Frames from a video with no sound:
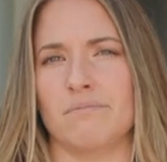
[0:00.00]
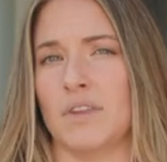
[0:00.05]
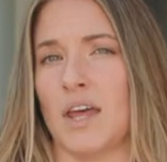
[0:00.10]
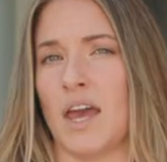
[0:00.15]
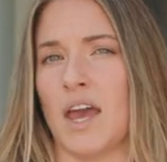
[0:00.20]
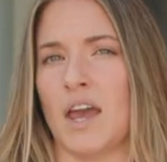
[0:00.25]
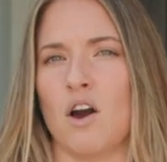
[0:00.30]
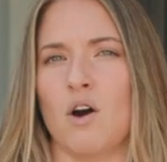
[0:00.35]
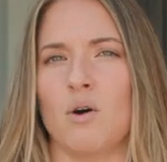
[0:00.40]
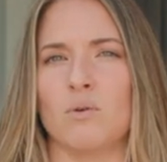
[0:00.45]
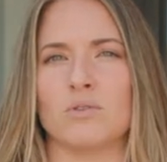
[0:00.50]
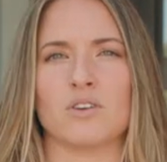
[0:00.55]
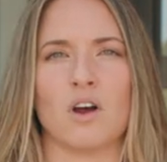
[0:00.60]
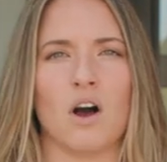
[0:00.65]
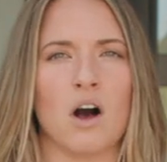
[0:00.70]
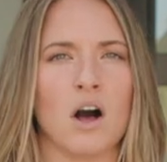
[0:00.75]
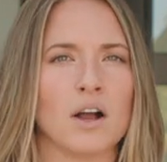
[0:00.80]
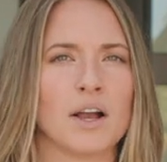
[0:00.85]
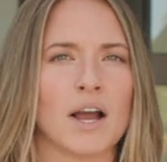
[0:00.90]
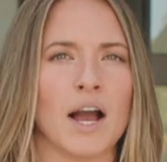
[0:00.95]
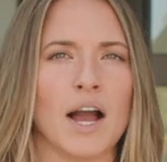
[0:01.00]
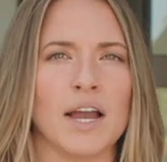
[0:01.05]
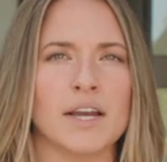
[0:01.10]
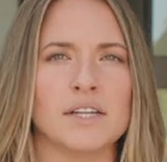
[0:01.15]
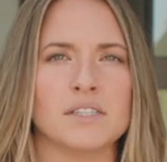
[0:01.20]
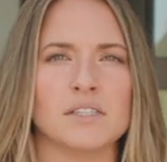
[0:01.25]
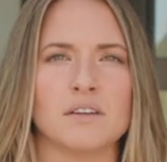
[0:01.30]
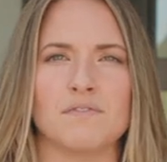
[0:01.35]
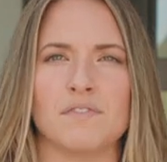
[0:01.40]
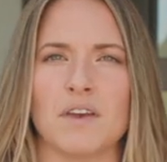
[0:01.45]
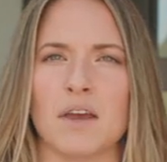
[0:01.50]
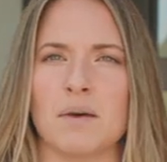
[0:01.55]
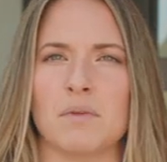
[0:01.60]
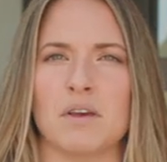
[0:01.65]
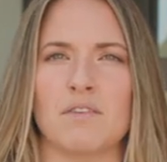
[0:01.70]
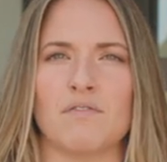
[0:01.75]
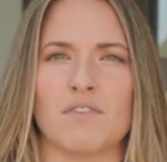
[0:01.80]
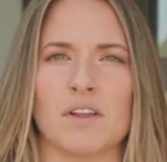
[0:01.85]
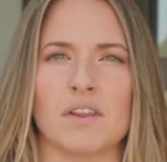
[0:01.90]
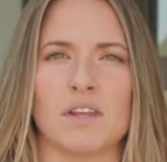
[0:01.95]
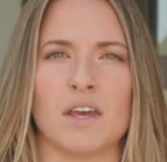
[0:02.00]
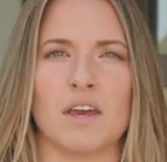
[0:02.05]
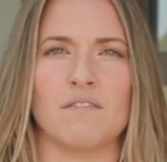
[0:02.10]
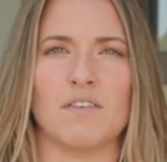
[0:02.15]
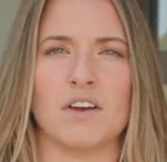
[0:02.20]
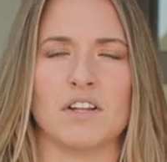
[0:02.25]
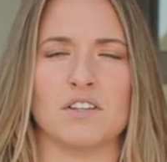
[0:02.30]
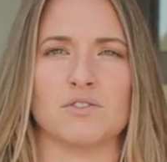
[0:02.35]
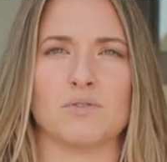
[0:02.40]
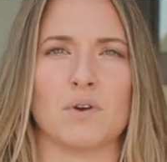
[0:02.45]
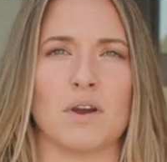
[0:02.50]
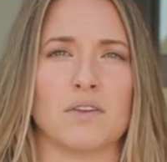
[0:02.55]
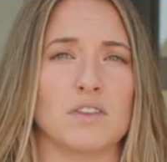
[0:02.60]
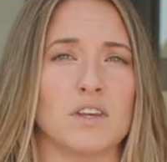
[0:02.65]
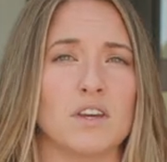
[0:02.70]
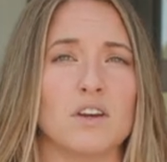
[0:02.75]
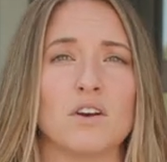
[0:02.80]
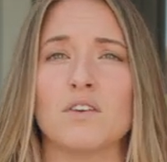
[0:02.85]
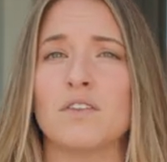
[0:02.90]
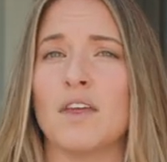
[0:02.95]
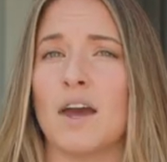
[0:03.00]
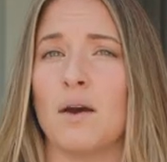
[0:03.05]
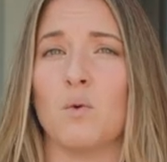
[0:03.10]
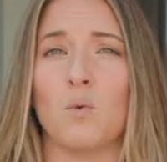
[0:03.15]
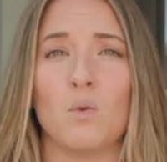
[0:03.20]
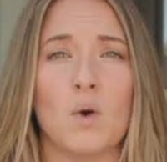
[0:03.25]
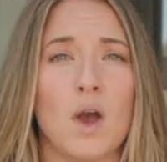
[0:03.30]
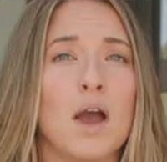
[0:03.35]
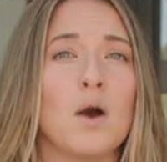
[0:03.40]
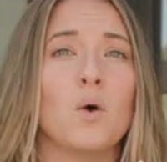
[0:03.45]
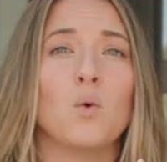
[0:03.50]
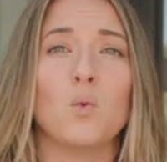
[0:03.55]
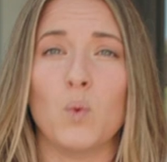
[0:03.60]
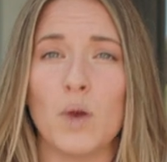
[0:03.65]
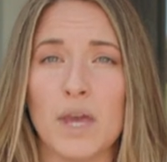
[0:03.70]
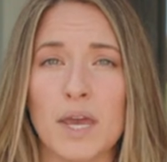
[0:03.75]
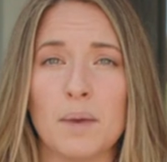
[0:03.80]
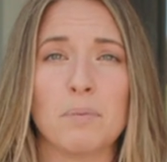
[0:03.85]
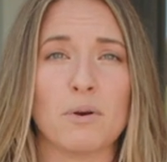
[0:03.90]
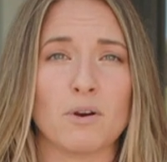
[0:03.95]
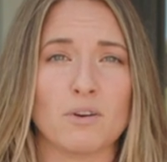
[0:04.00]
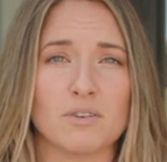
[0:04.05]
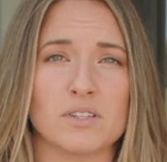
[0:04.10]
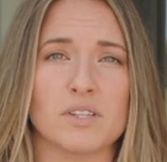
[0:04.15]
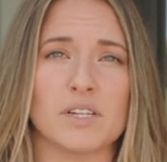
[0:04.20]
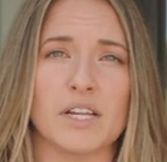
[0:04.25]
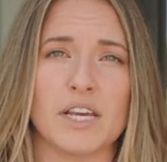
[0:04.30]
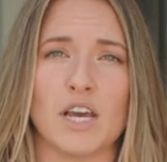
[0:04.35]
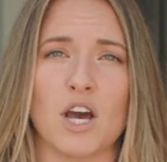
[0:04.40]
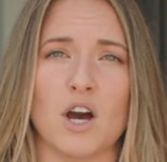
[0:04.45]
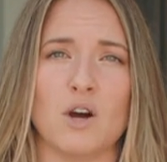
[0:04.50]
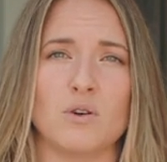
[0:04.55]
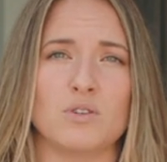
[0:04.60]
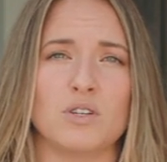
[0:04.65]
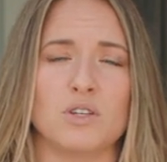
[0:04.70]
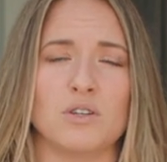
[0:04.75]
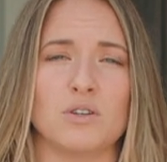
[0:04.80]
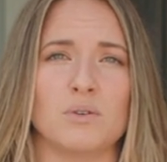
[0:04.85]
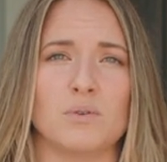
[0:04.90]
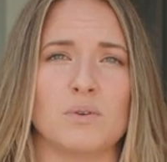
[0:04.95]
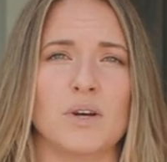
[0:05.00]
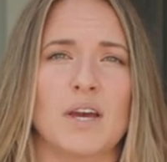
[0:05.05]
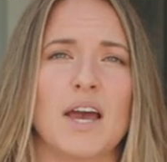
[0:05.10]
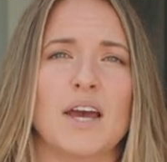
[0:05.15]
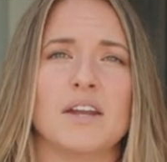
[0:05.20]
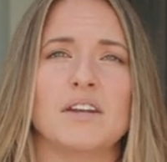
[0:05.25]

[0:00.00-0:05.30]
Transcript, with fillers: They host all kinds of family friendly events throughout the year that we personally go to.